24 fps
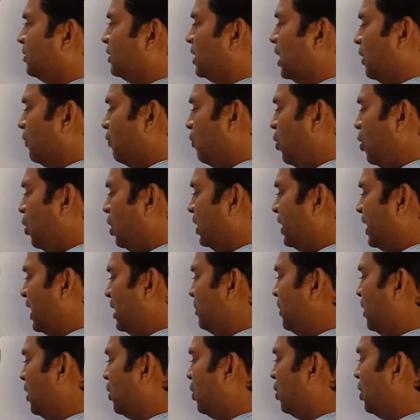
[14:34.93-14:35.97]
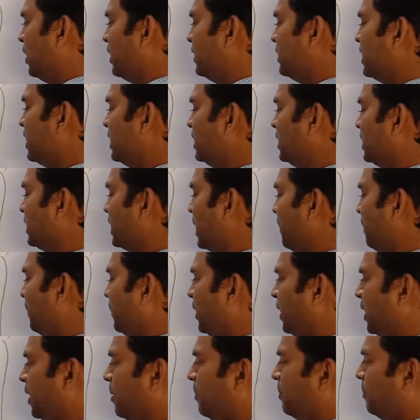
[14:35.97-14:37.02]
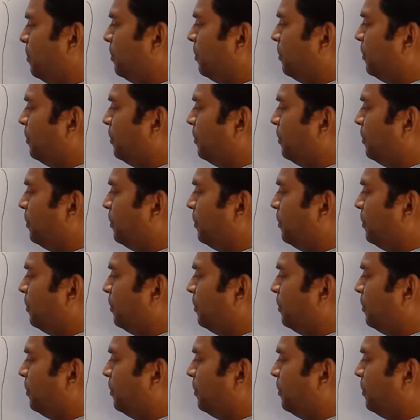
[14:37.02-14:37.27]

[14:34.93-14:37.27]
That wall can be called as a septum.